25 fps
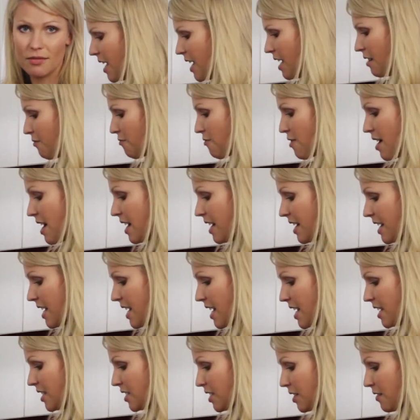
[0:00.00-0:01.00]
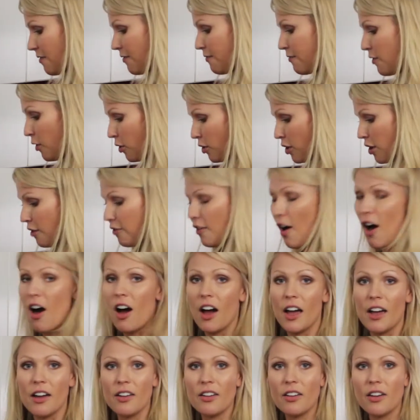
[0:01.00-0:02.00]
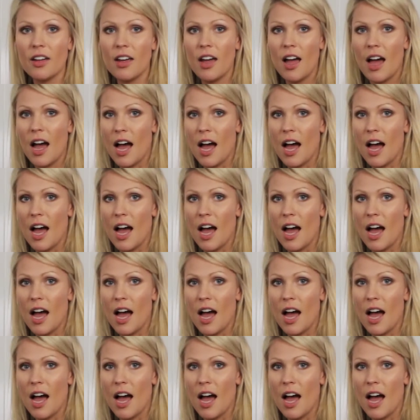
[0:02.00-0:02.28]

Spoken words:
It really is full of iron.